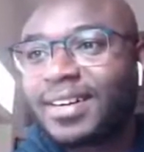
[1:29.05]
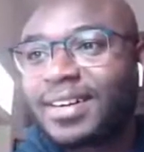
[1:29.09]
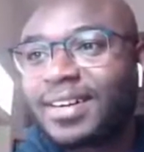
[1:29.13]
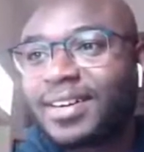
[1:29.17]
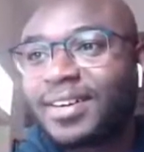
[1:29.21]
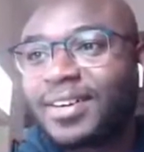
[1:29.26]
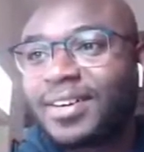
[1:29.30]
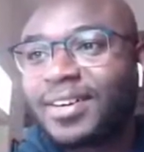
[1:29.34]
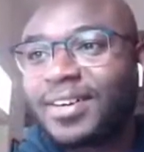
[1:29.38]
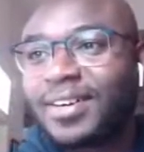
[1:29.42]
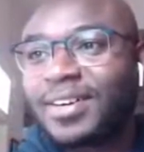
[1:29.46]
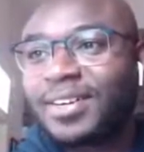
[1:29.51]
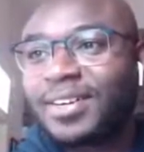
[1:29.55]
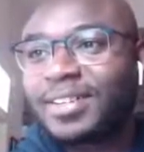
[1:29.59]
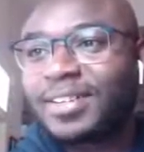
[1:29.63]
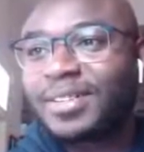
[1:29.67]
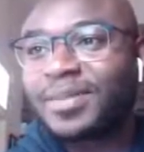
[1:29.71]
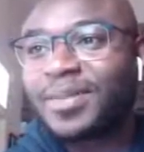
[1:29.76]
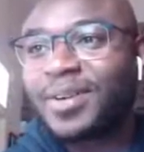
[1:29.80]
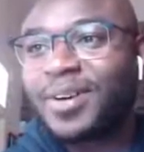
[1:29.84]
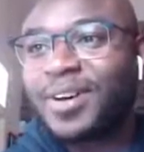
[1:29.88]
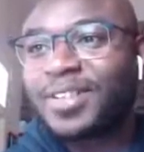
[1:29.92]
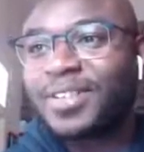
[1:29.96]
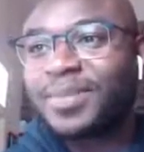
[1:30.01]

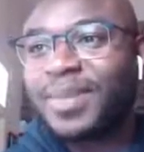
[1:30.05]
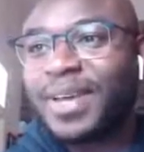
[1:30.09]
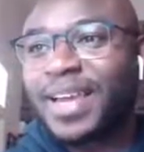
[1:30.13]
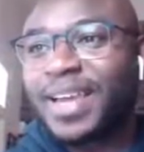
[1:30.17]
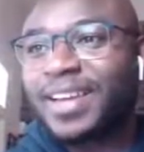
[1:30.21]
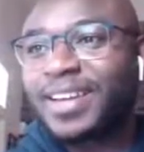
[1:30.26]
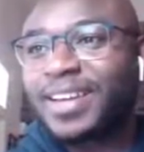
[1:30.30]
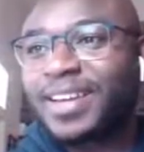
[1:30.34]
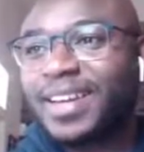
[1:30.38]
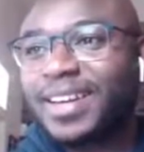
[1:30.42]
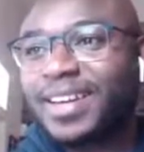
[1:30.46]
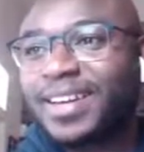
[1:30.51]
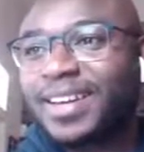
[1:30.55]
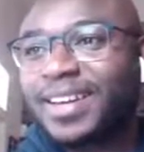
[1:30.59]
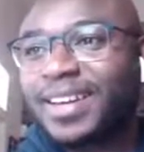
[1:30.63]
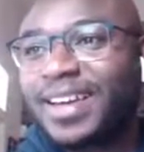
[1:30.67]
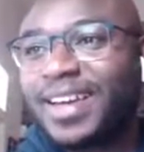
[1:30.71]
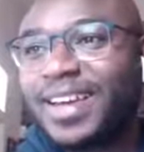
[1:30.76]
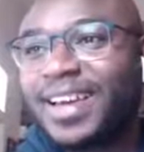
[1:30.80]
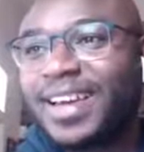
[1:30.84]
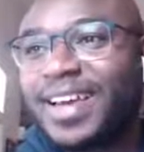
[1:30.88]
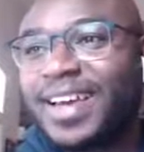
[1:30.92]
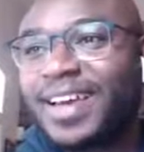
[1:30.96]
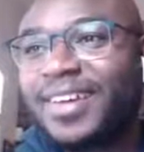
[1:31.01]
Awesome. Hey Yolanda.
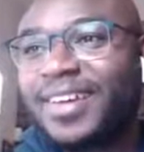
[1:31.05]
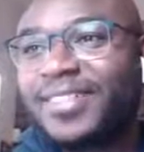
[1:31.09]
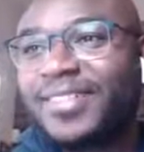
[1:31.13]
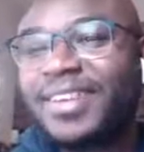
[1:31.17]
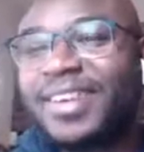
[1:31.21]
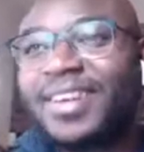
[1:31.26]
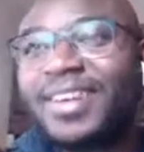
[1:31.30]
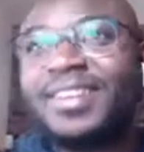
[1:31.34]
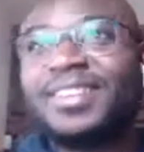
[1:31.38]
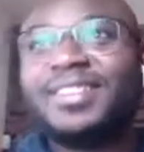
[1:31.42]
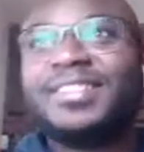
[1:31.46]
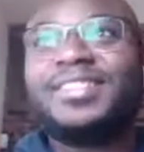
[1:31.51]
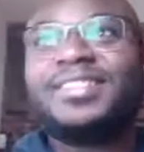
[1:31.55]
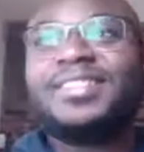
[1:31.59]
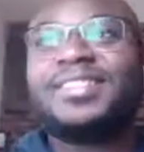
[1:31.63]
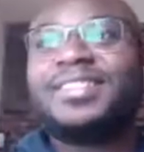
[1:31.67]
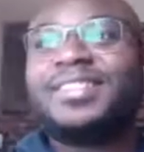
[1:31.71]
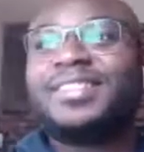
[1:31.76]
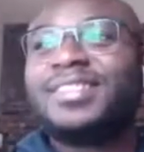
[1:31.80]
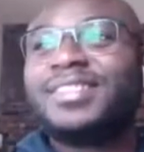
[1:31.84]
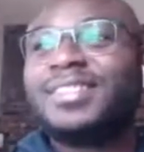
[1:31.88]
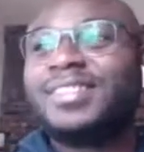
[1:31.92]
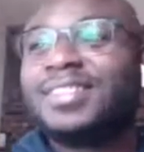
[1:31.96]
Hey Evans.